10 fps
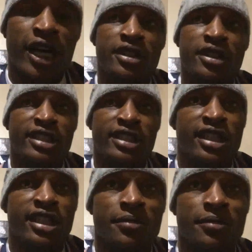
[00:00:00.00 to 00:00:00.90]
Why? Because
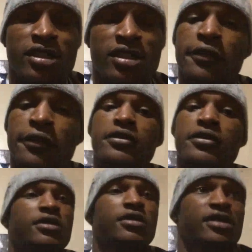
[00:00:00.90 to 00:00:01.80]
I test
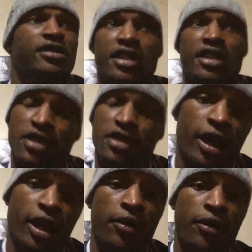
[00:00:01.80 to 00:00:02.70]
myself to see if
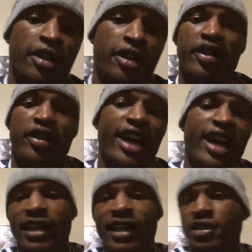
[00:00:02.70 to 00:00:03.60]
this is what I want and if I could